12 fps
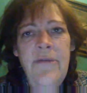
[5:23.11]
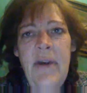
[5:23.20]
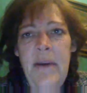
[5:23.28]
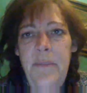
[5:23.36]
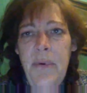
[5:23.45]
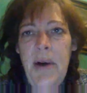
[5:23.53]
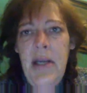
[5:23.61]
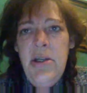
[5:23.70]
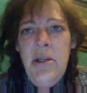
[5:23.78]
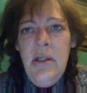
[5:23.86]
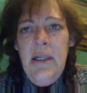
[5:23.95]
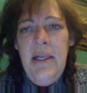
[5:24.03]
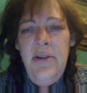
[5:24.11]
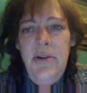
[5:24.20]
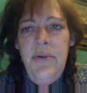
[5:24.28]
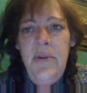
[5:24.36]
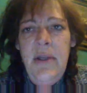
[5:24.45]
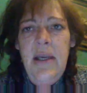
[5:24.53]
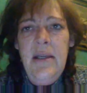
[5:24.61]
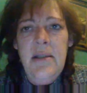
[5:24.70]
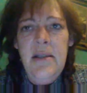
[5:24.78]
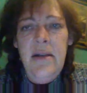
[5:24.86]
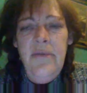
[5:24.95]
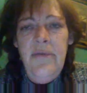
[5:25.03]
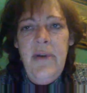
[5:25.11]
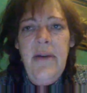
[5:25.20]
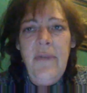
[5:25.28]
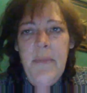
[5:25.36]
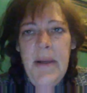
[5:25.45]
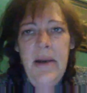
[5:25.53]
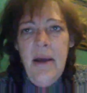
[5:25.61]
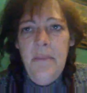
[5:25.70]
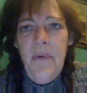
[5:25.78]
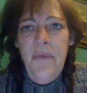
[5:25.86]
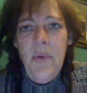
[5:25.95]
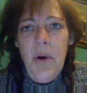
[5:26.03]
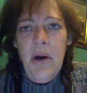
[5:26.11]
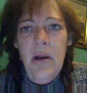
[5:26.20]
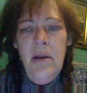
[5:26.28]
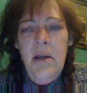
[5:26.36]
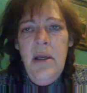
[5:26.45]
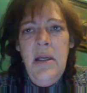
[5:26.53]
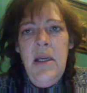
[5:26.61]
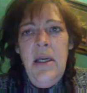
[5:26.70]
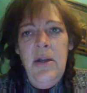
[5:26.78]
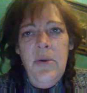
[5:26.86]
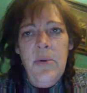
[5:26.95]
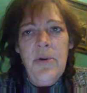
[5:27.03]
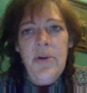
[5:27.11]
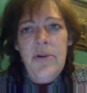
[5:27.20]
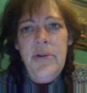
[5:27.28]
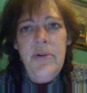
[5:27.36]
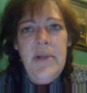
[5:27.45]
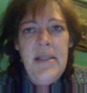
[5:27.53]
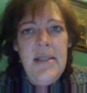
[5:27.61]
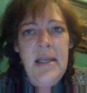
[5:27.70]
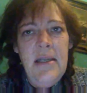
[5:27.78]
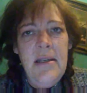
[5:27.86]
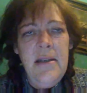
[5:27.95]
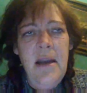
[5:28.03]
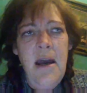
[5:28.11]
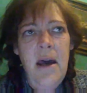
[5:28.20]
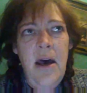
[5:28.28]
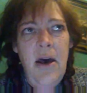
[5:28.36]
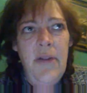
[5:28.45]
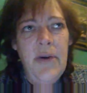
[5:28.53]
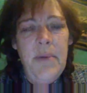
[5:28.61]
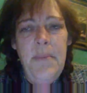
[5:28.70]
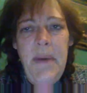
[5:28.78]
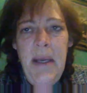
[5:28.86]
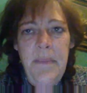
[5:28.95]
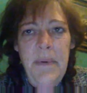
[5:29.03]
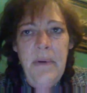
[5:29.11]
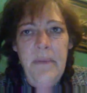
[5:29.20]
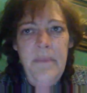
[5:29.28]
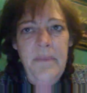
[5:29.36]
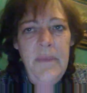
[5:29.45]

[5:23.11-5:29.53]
vibrationally do things that have never been done before in order to assist other people.